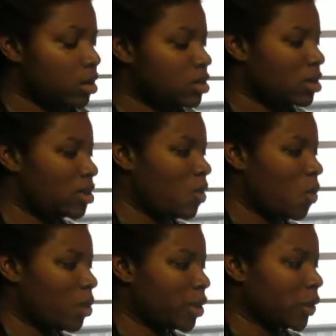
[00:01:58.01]
So you don't
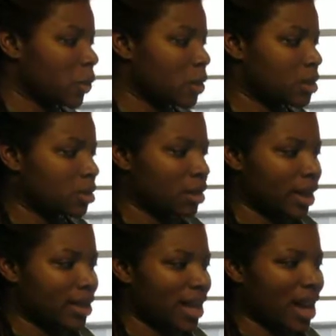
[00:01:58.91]
want to use something
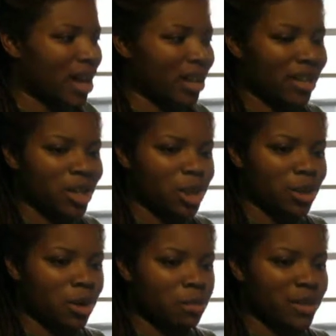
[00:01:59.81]
like that unless
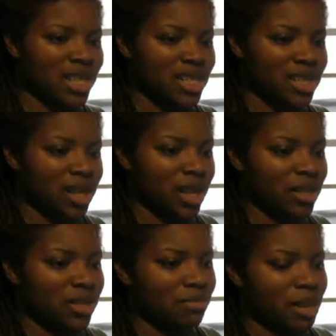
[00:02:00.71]
you're mixing it
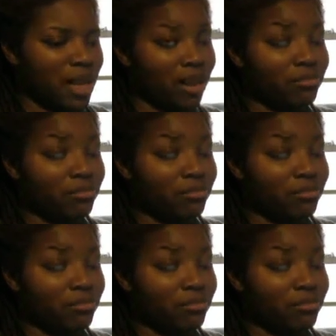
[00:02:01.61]
in to make